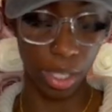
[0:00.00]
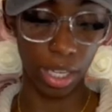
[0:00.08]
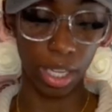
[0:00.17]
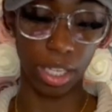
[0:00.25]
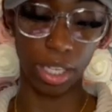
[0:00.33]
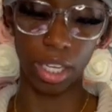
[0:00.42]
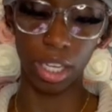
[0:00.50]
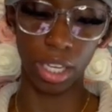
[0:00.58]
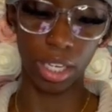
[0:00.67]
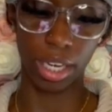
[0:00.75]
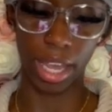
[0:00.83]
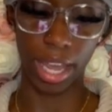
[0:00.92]
And
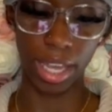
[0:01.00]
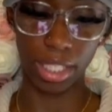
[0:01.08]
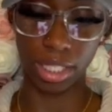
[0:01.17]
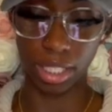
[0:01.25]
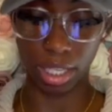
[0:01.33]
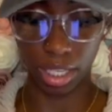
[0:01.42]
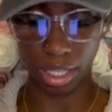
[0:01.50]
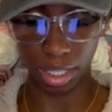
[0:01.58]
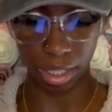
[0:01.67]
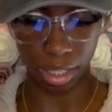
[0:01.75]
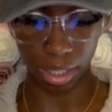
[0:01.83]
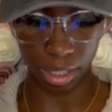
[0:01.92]
then next
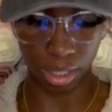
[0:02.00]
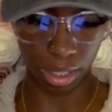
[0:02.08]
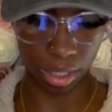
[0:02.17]
is